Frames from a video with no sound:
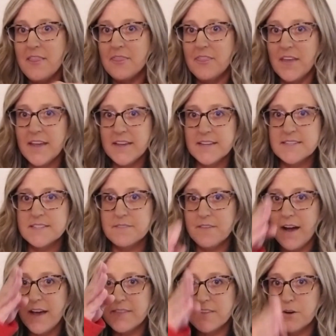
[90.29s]
they can
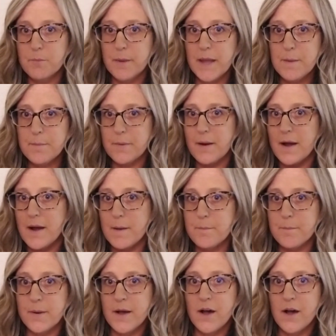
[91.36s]
divide their paper up